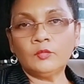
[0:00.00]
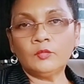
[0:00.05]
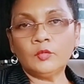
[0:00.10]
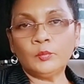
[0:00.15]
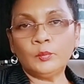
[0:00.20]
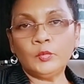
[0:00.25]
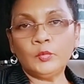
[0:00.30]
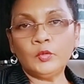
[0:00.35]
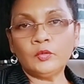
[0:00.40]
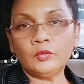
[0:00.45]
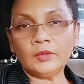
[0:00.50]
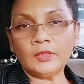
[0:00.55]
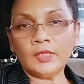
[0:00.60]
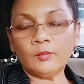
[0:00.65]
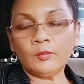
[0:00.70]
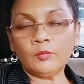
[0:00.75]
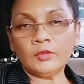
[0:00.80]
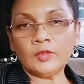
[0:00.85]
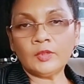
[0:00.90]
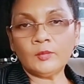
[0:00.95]
Rebuke
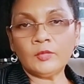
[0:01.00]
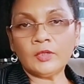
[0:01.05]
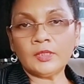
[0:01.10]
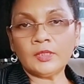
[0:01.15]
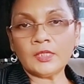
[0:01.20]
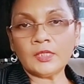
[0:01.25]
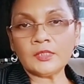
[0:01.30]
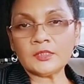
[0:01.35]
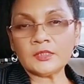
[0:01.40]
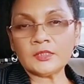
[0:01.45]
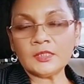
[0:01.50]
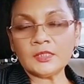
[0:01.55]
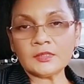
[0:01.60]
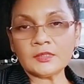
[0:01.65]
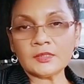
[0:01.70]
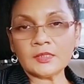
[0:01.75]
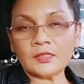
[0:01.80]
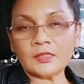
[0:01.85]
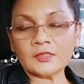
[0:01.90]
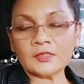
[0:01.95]
them with the blood of
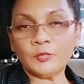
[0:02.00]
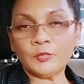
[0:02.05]
Jesus.